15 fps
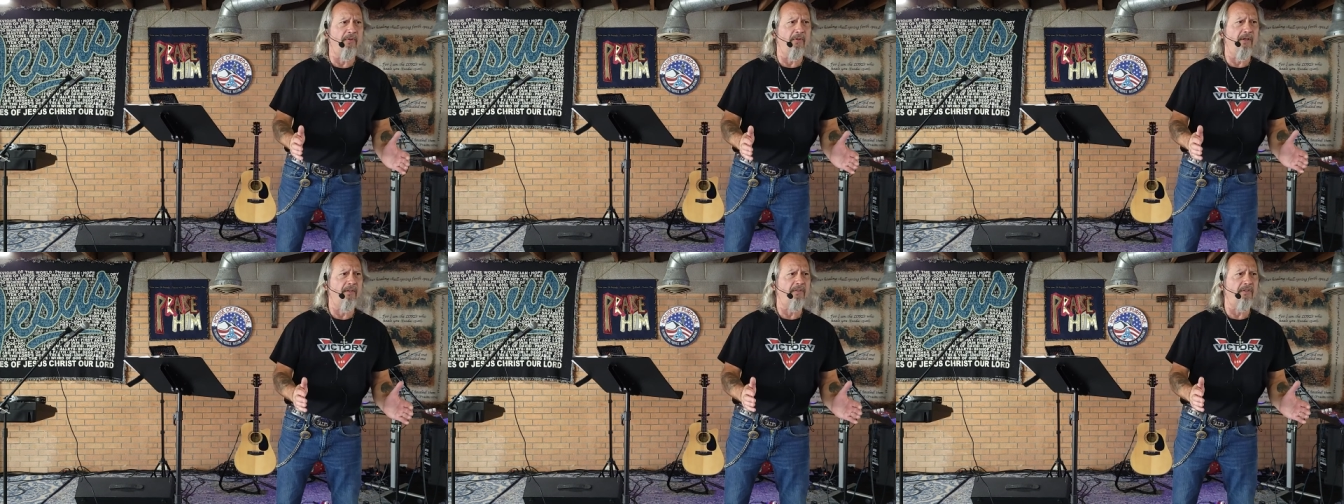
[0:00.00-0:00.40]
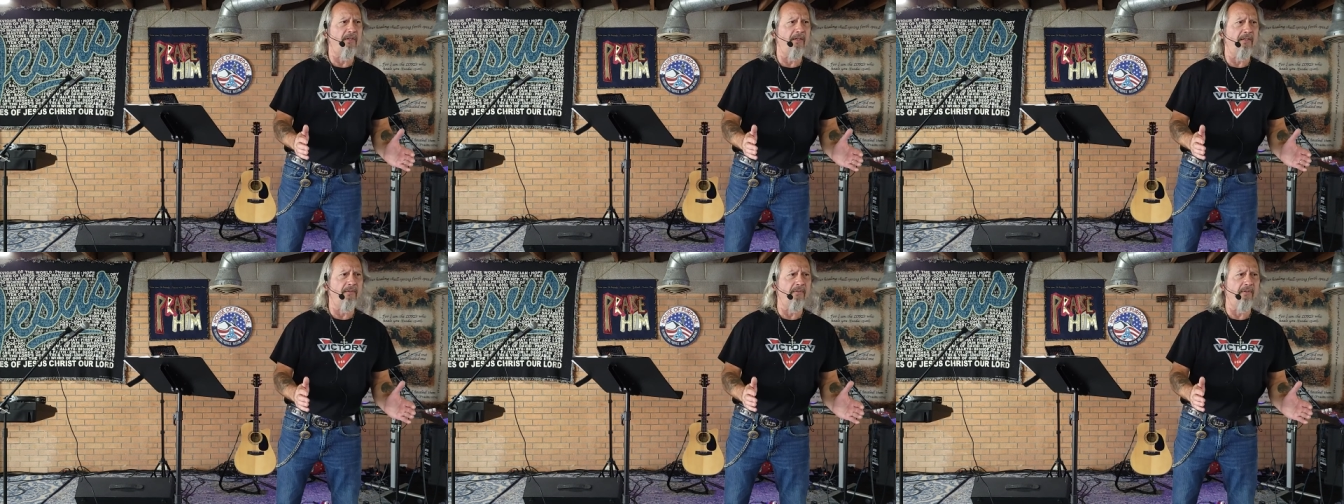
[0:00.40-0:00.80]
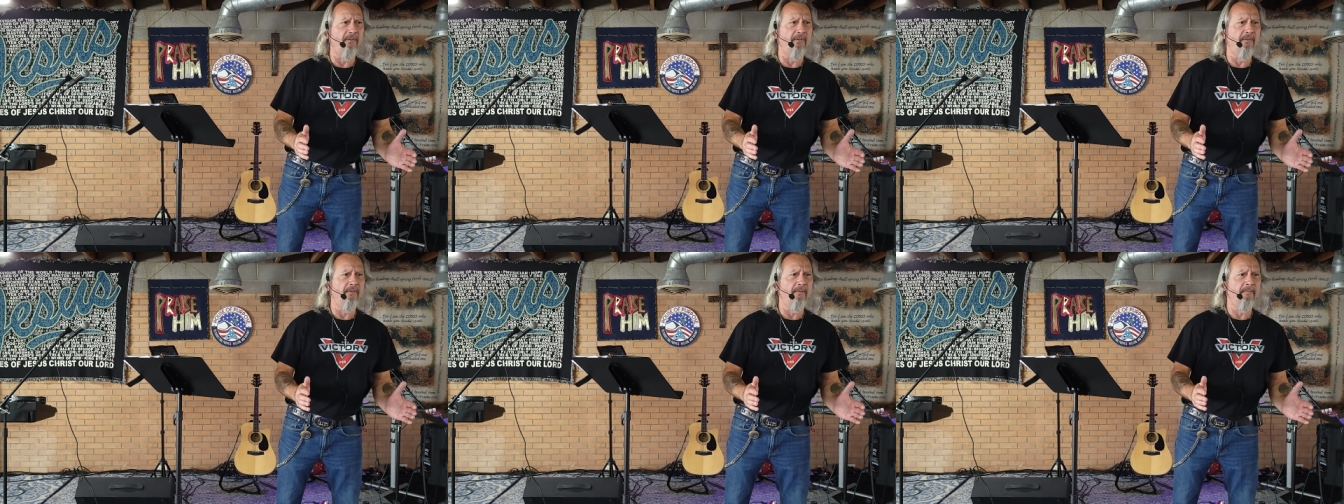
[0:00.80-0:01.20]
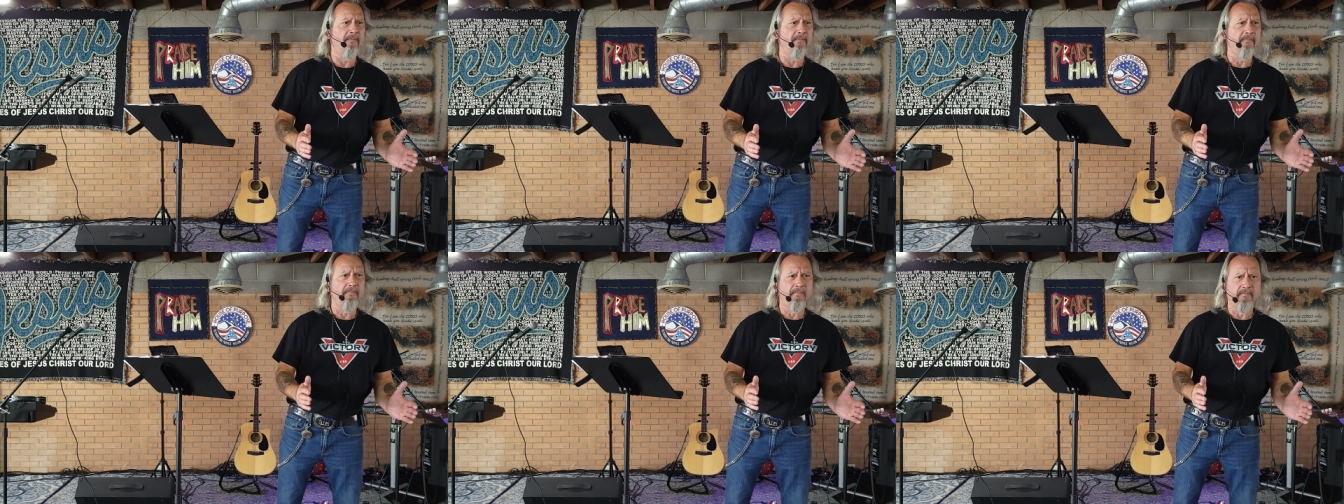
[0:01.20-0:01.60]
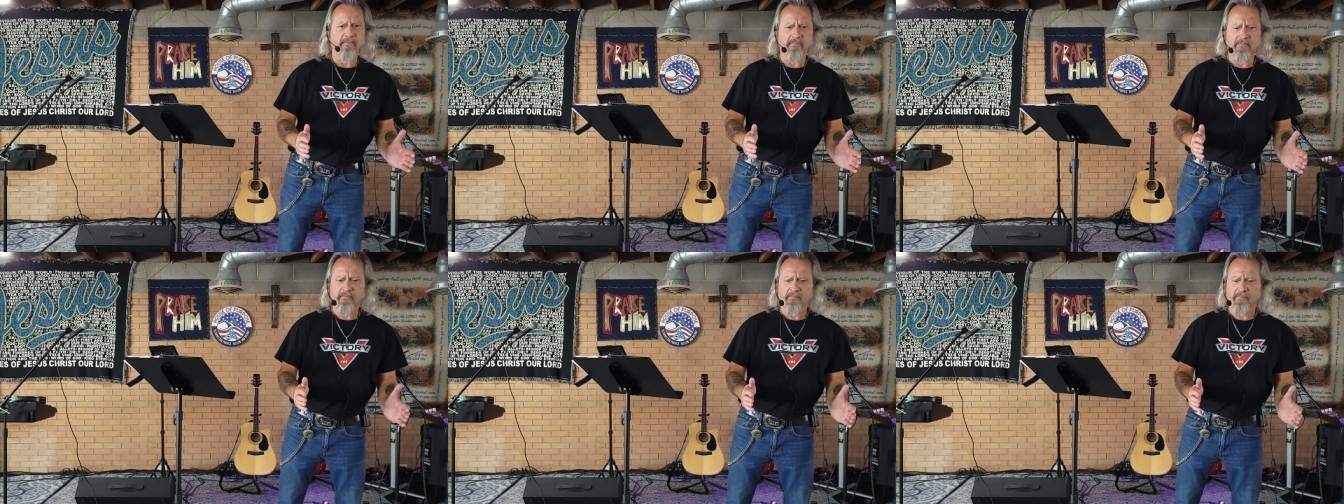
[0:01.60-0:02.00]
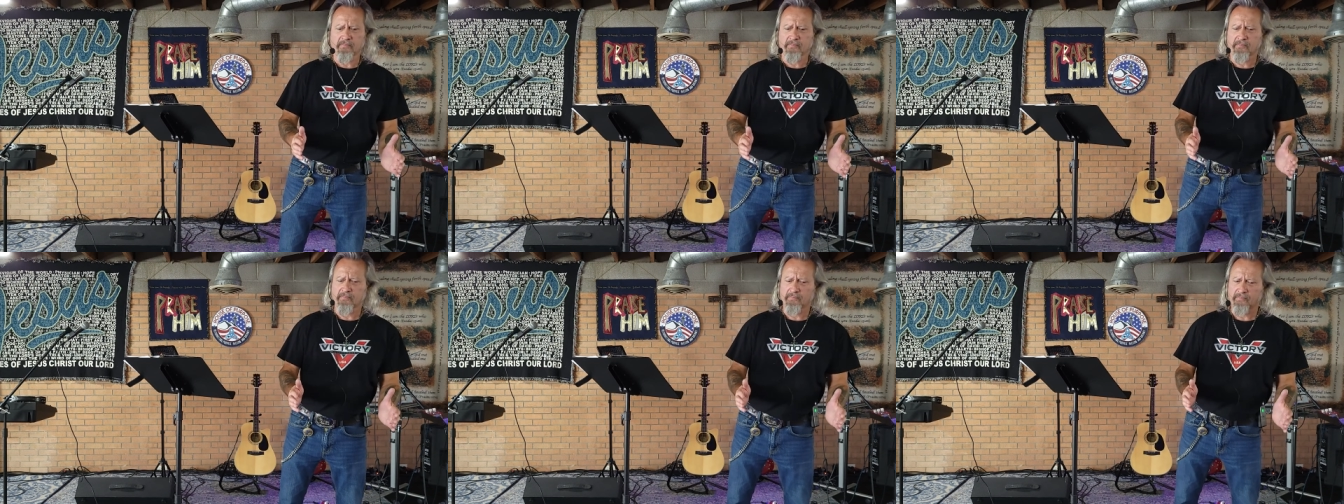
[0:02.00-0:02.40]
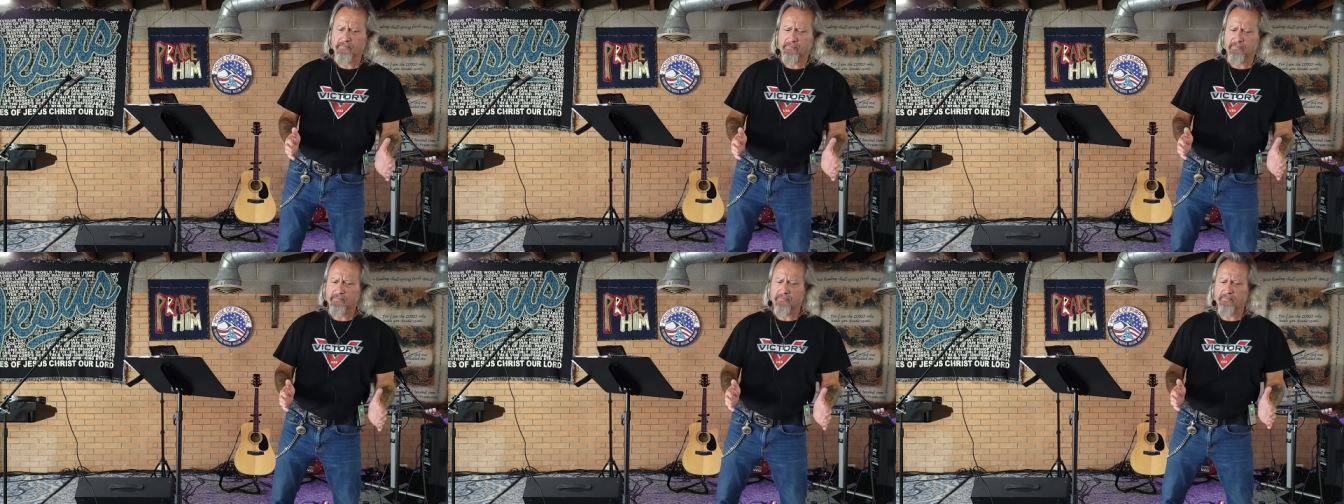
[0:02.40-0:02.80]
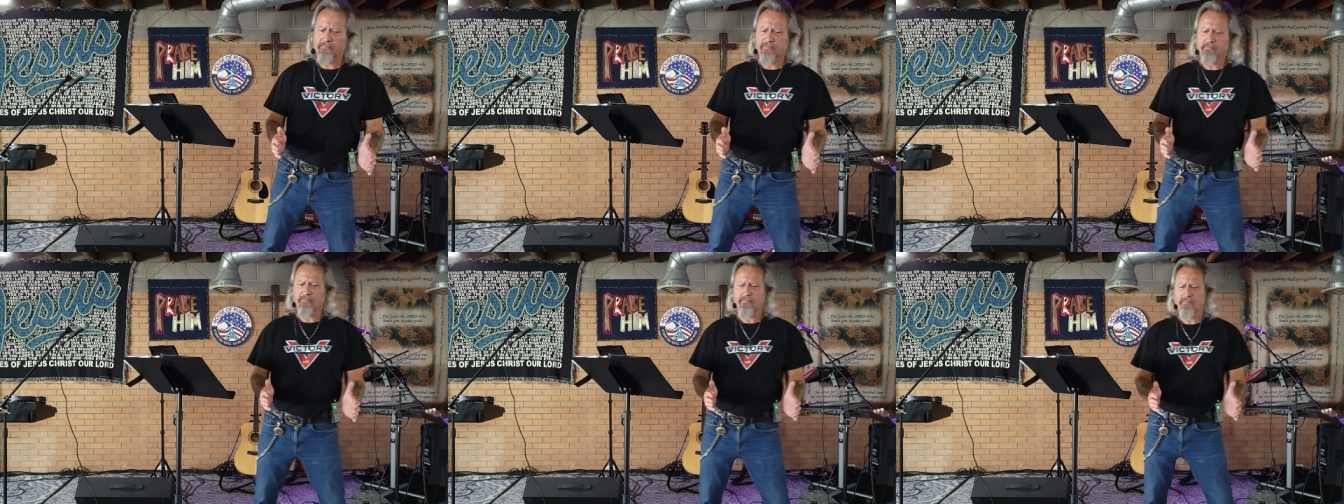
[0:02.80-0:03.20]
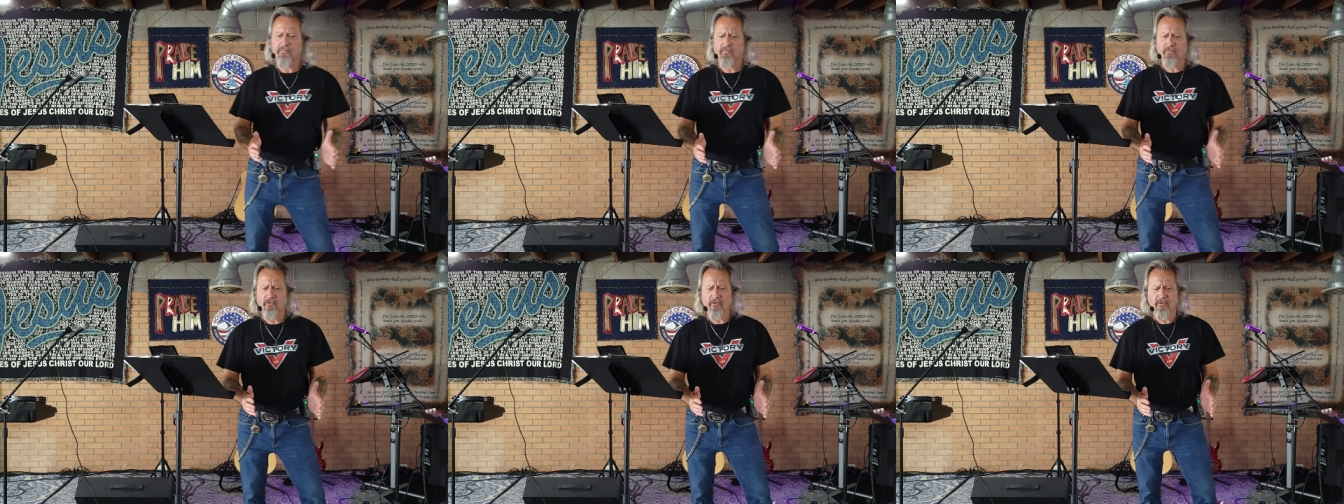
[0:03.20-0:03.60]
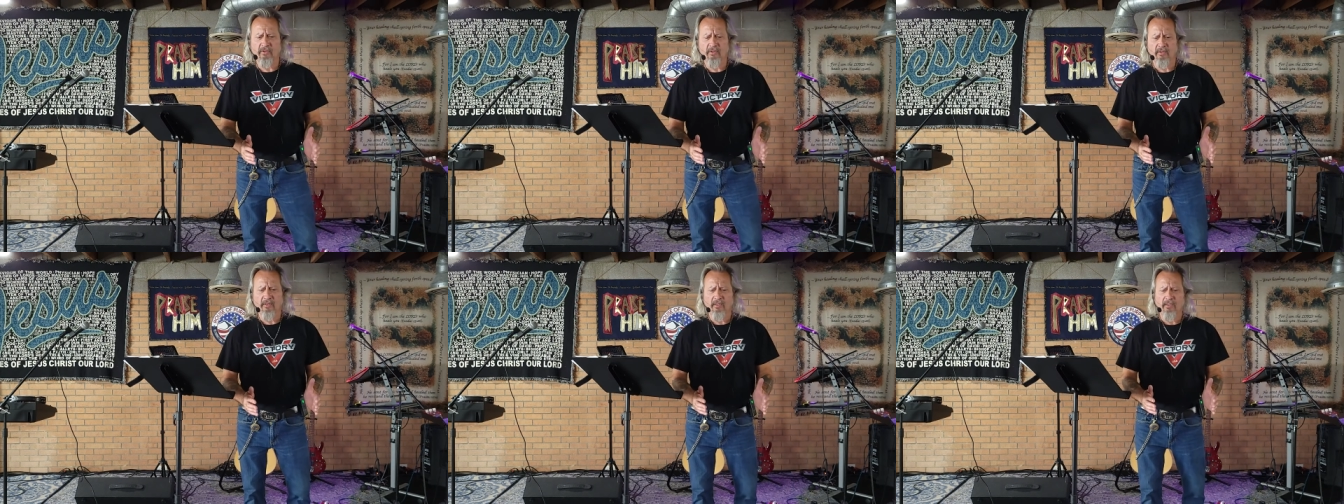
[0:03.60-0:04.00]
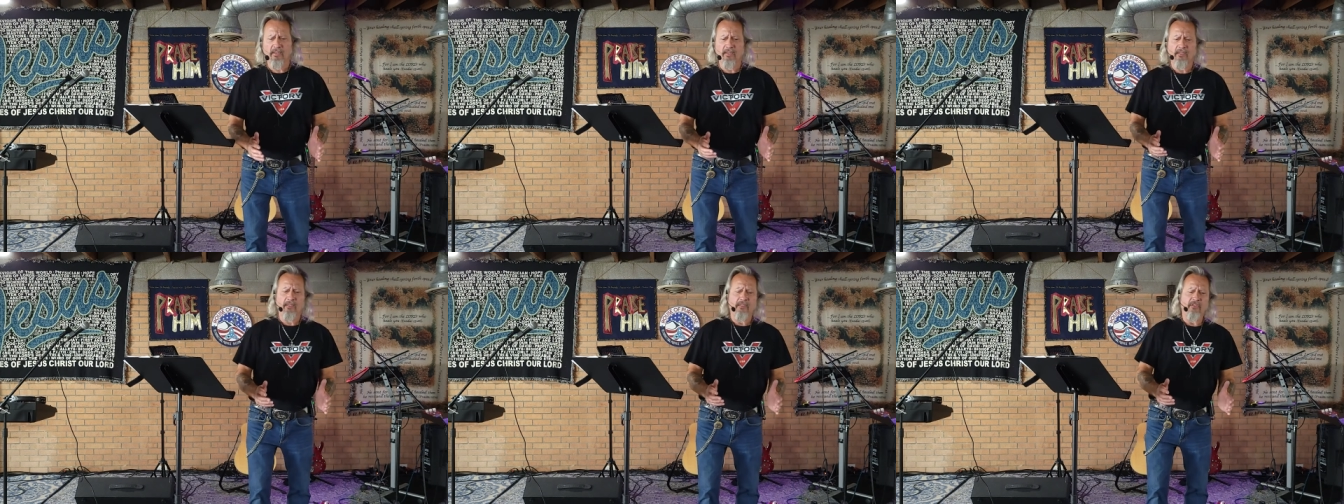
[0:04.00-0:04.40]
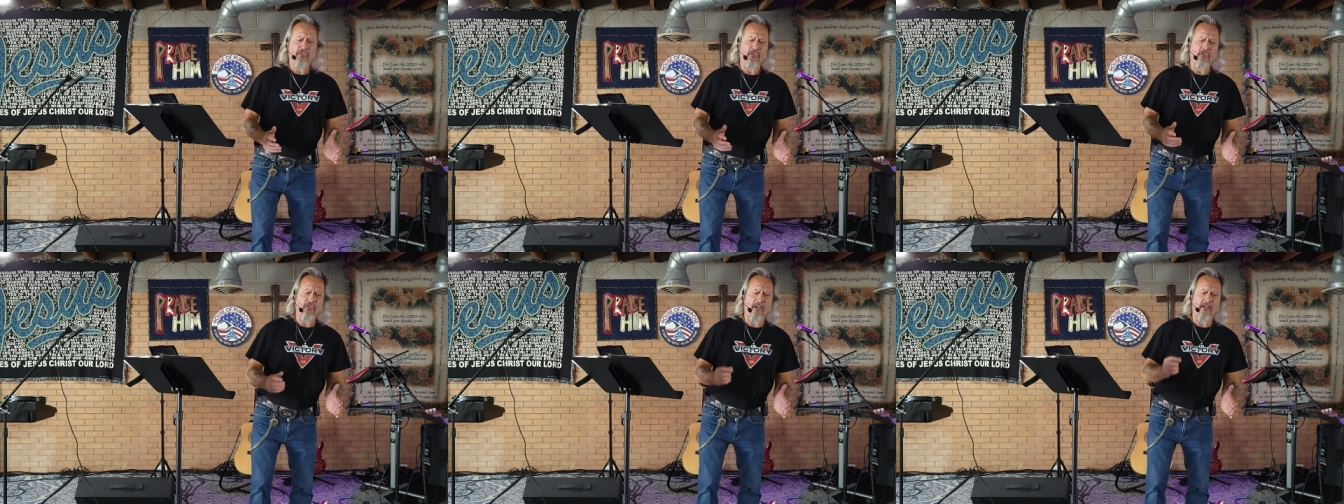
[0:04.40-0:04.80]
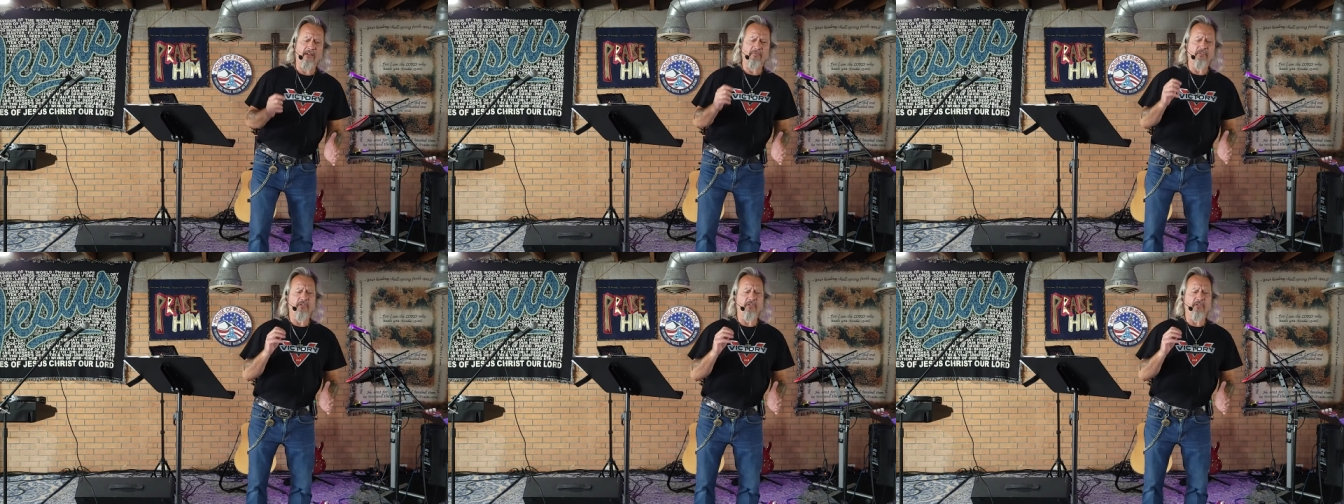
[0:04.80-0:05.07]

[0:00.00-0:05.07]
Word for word: that sound? Yeah. It still happens. Yes. He says, out